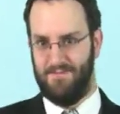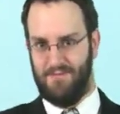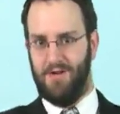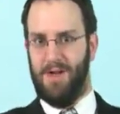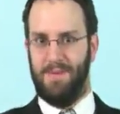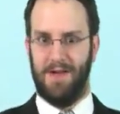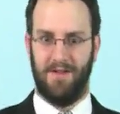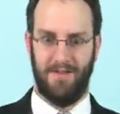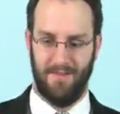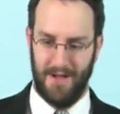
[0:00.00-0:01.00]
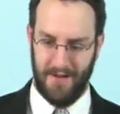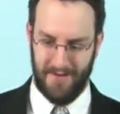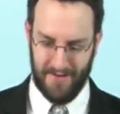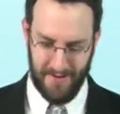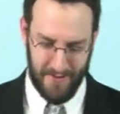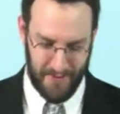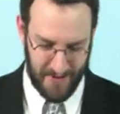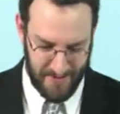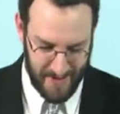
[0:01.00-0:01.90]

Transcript: pre-appeals and appeals and so forth,